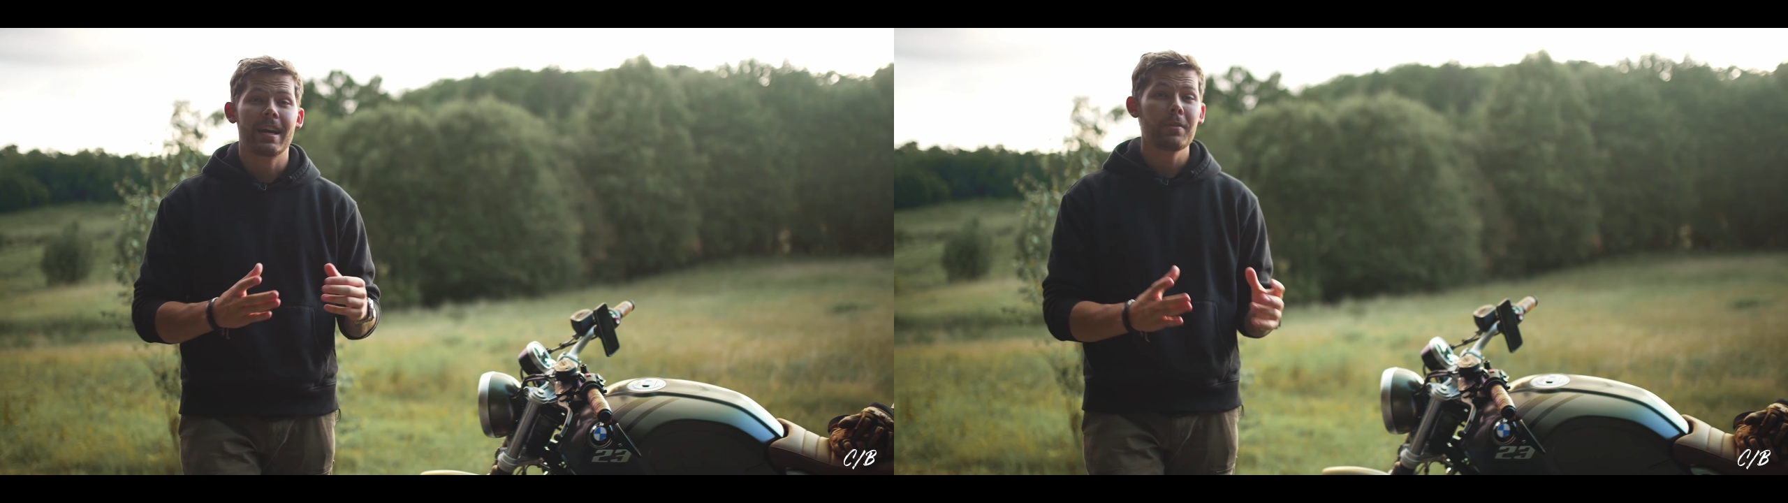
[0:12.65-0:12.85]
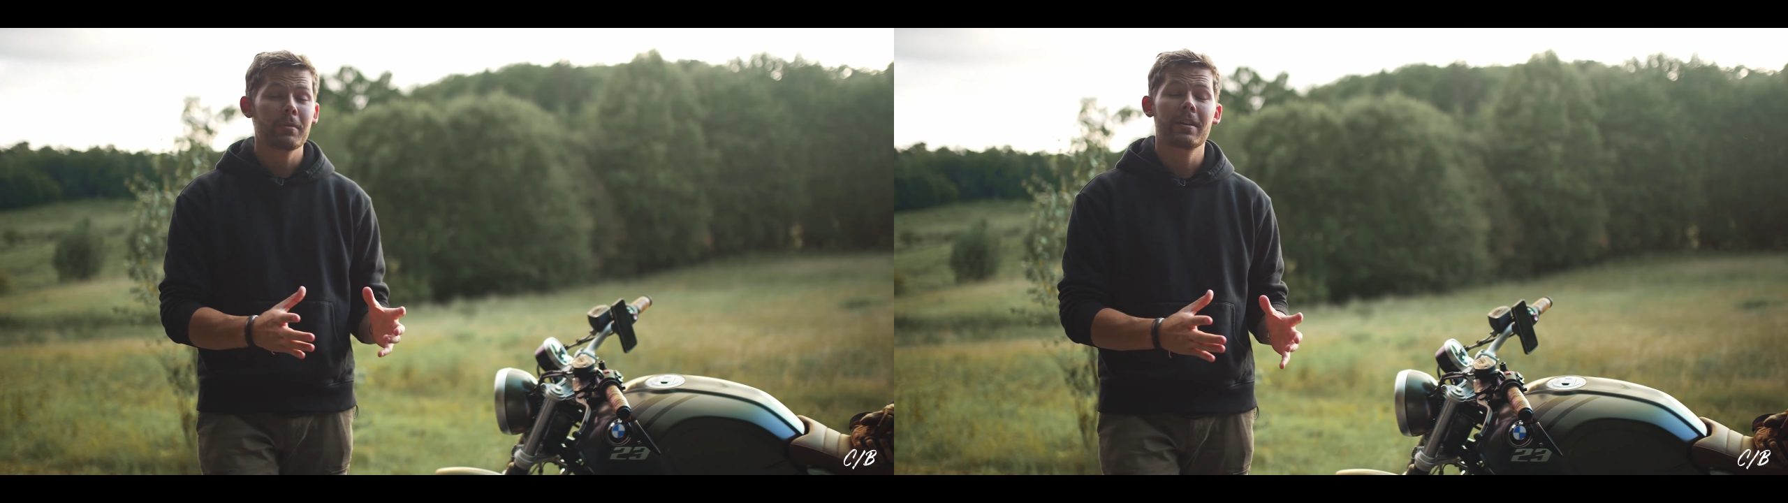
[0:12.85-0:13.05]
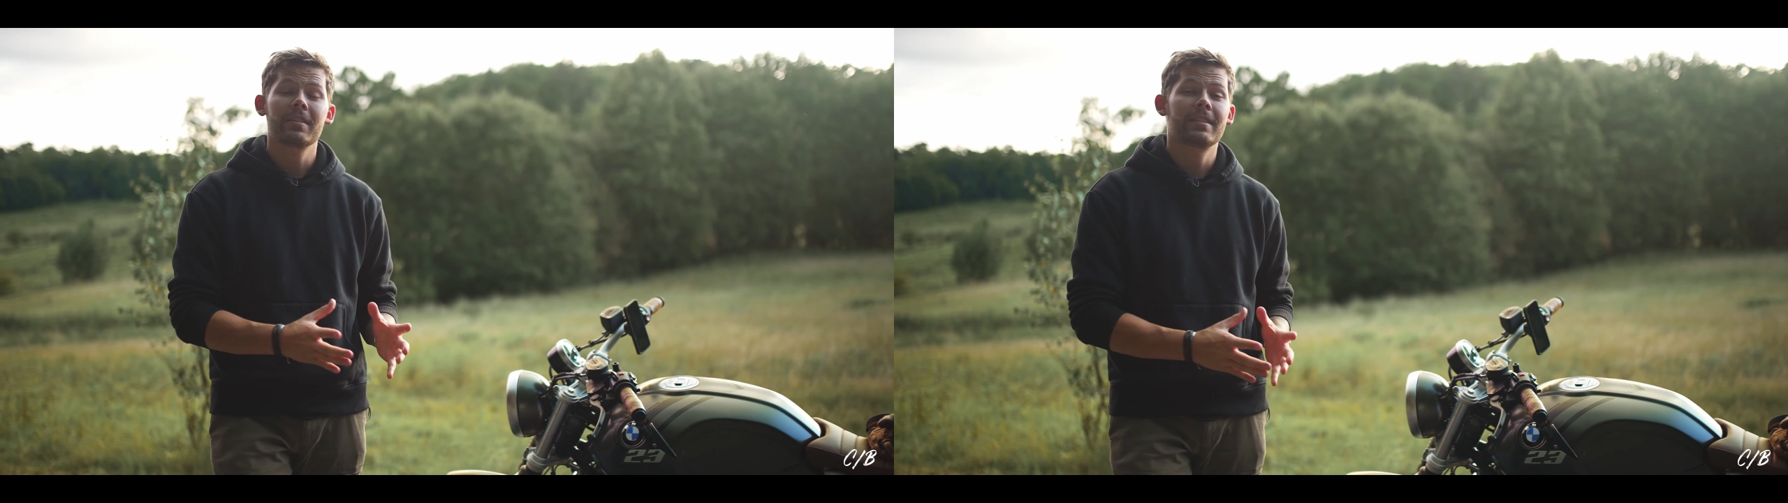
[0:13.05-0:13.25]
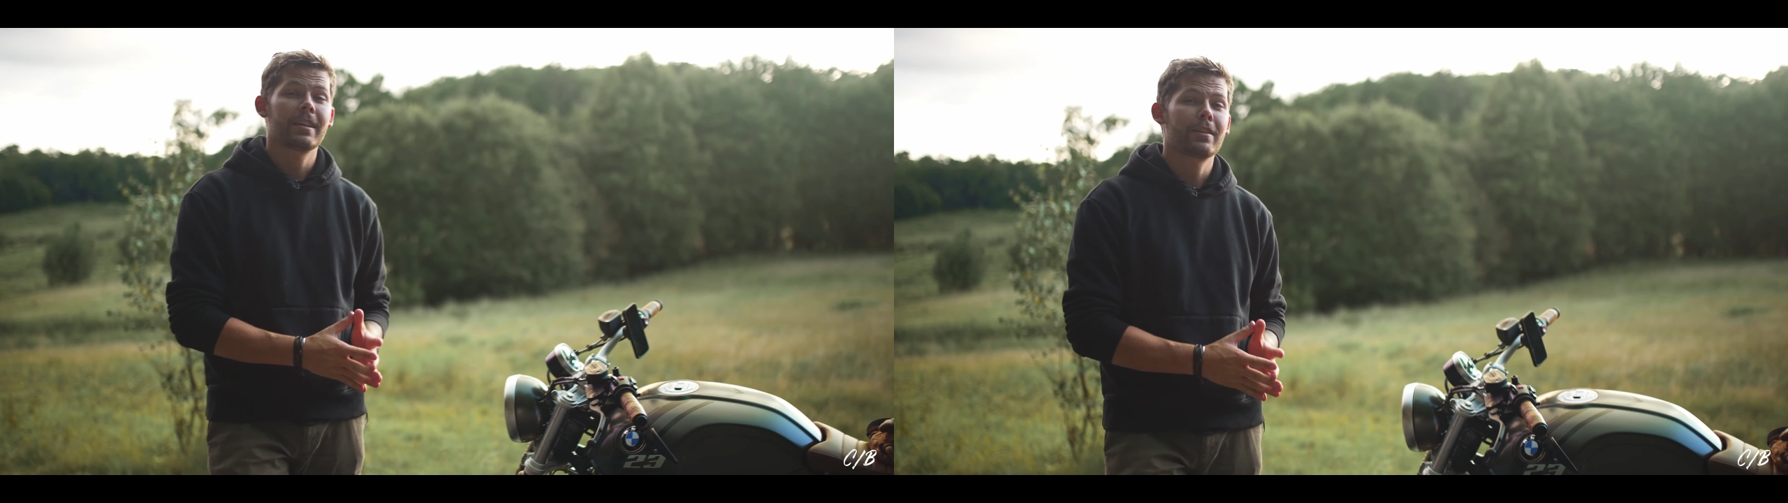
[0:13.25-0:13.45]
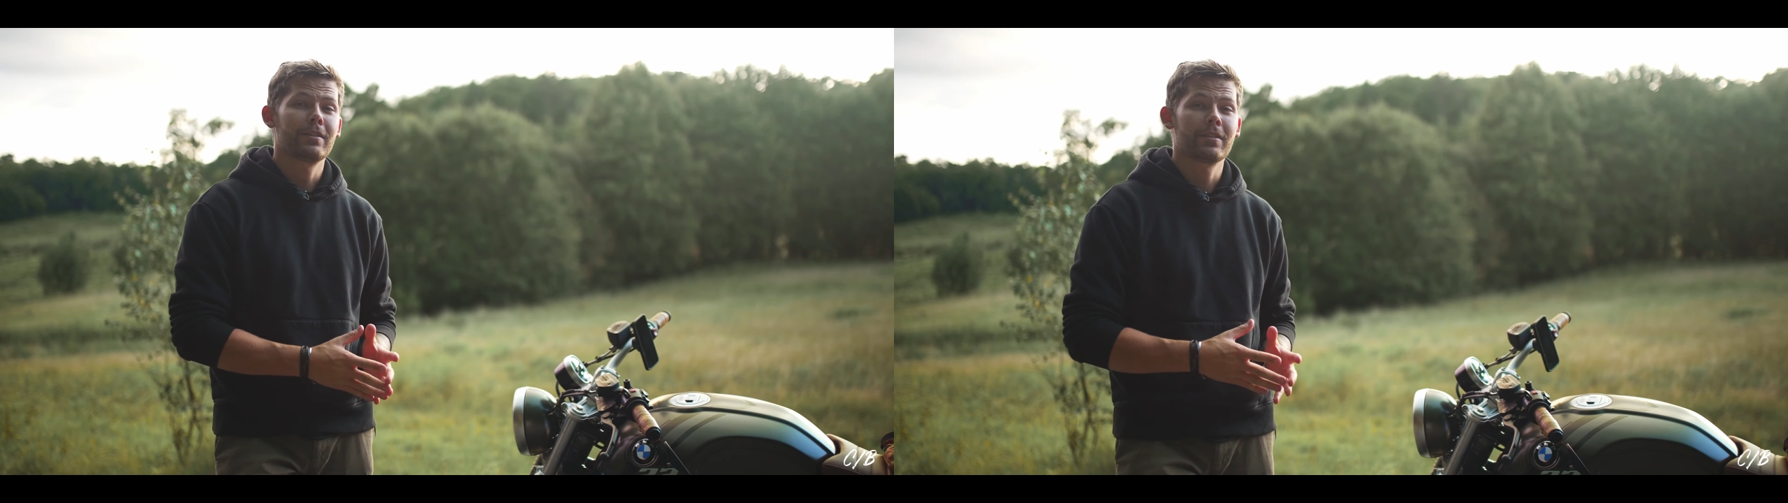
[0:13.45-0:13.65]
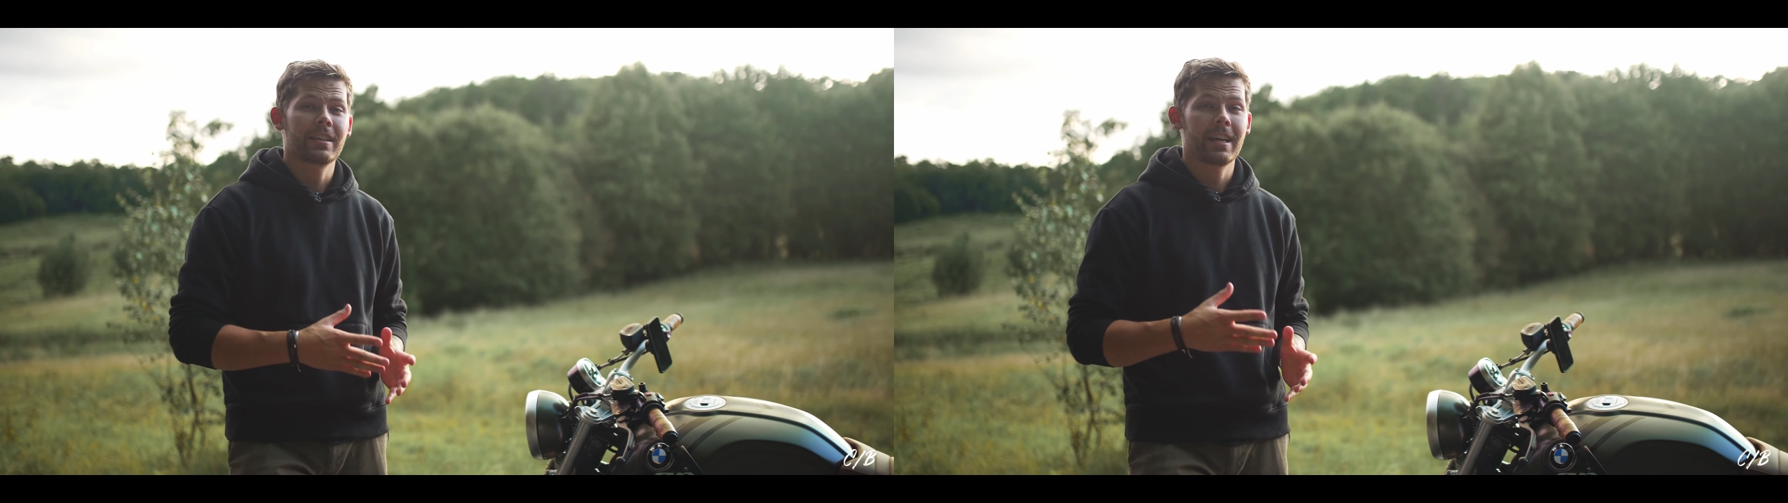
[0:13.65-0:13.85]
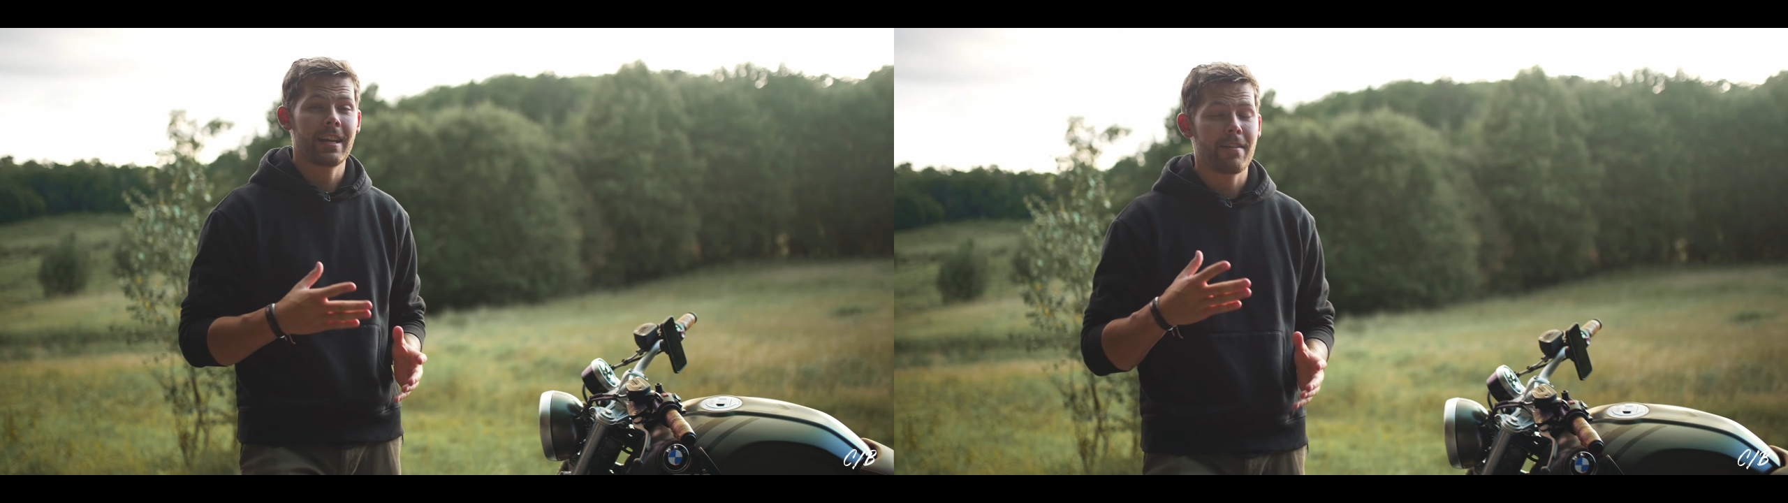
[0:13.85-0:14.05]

that we're gonna take a look at